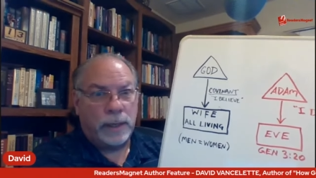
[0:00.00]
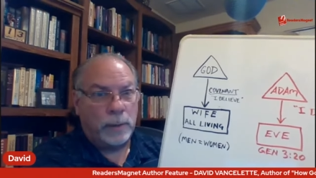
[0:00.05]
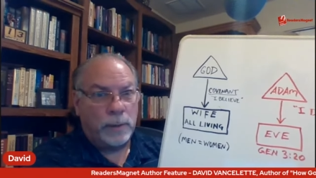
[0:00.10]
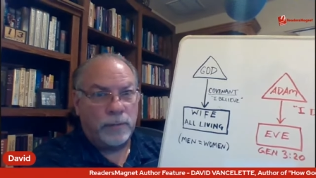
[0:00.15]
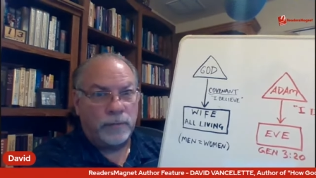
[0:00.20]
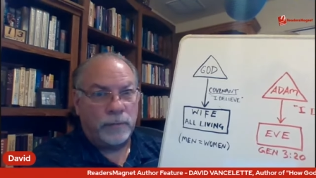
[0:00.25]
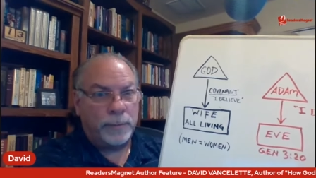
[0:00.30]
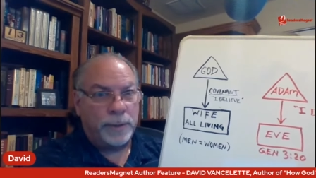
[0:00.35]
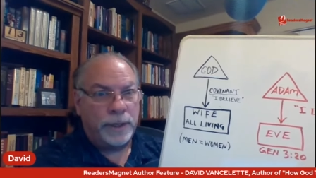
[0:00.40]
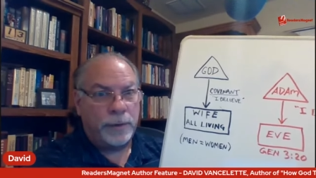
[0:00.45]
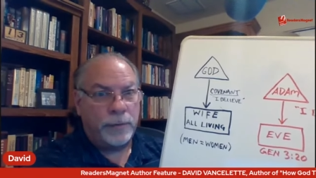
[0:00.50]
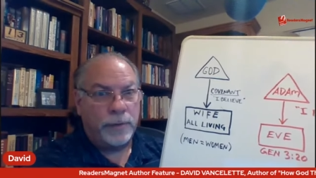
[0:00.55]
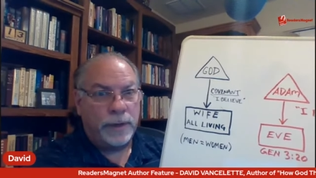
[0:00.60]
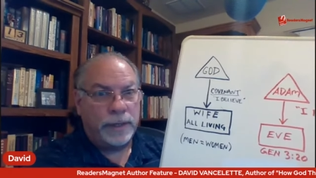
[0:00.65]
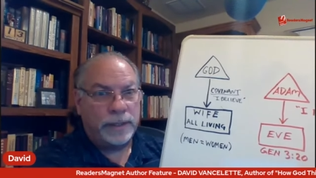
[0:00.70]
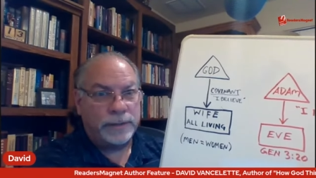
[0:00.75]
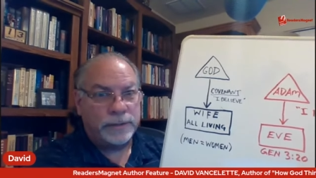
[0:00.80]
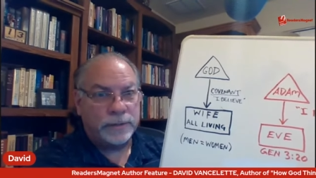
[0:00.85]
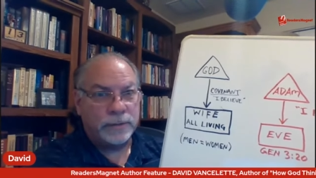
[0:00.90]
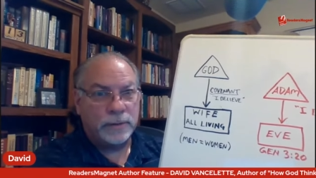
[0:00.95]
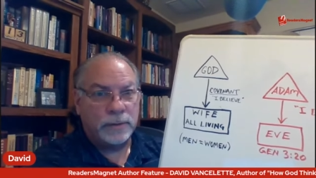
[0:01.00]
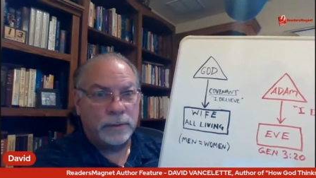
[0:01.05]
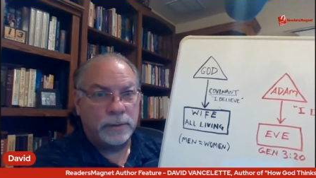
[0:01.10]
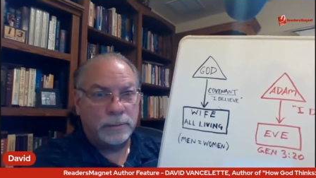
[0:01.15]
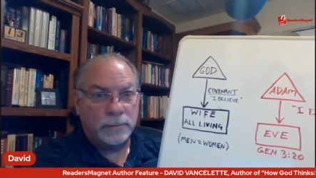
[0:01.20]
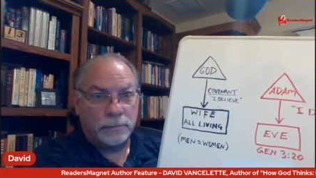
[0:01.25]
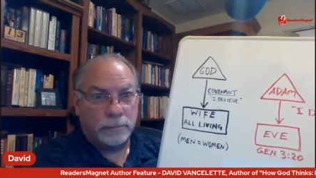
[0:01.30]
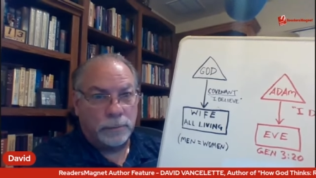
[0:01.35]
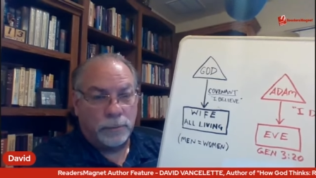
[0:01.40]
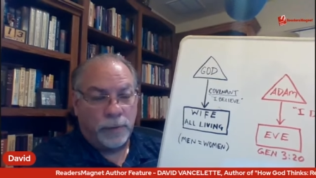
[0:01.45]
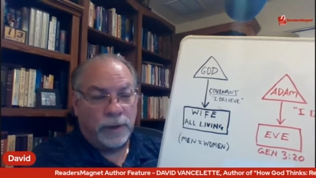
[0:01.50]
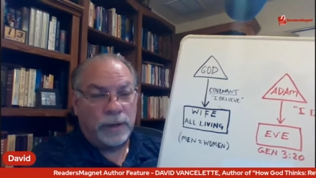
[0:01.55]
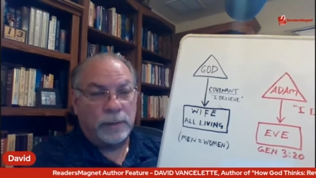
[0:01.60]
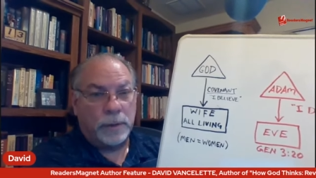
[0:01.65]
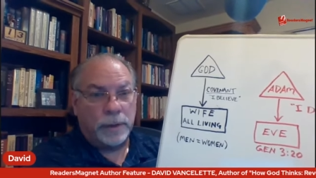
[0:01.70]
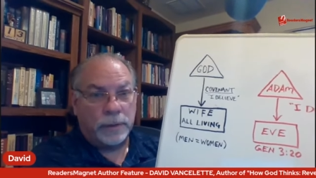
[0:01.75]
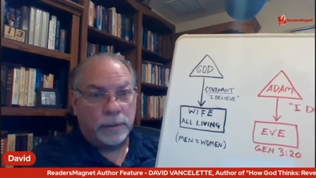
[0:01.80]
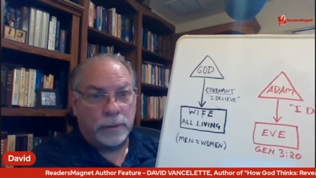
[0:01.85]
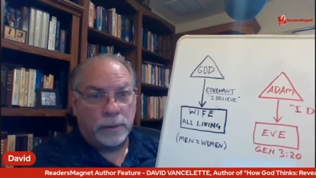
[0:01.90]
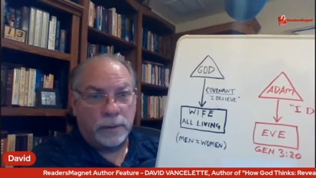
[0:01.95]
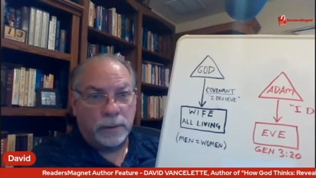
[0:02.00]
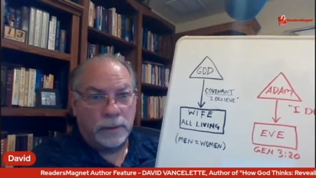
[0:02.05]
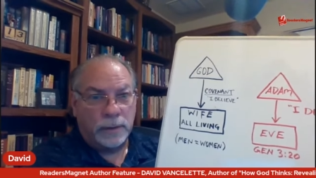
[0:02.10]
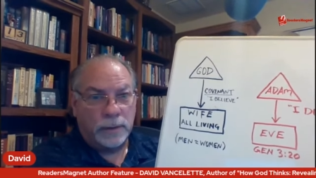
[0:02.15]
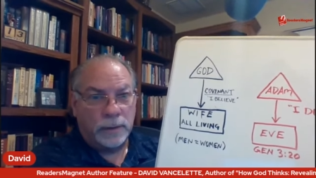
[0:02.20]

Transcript: however many greats grandmother.